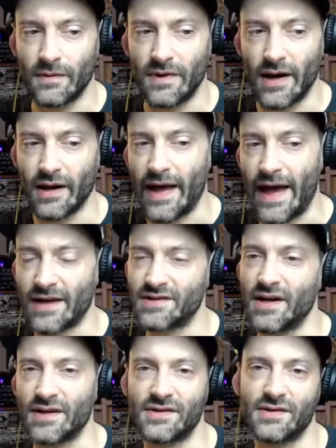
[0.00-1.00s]
getting
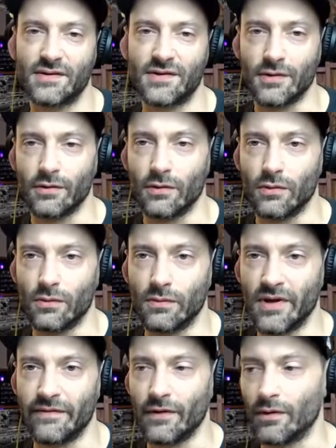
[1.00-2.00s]
access to
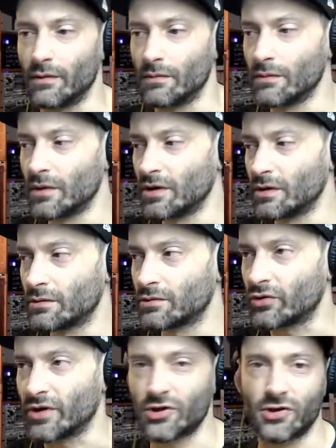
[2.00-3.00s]
even
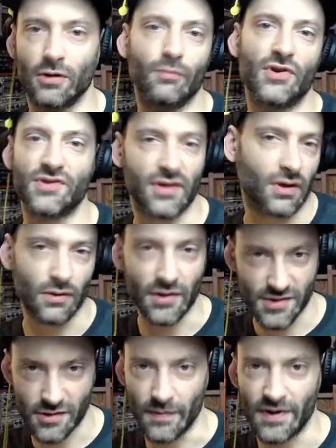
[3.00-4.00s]
traditional musical
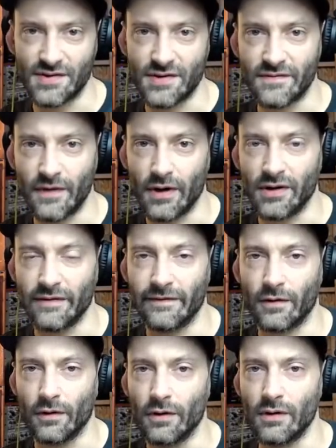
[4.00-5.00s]
instruments is very
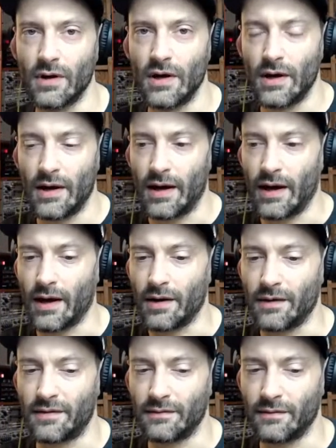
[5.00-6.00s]
difficult.
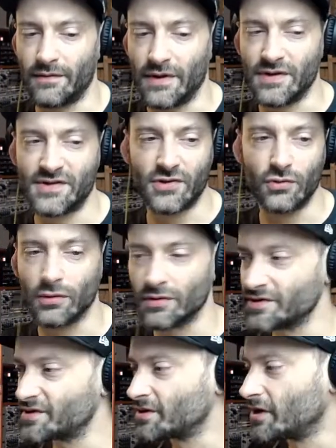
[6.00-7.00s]
And these
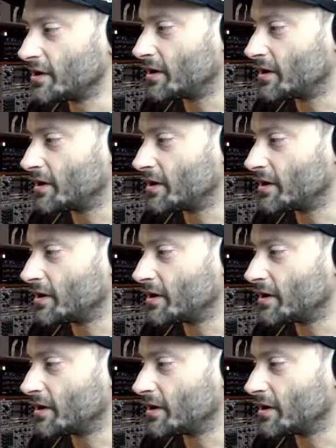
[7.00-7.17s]
tools,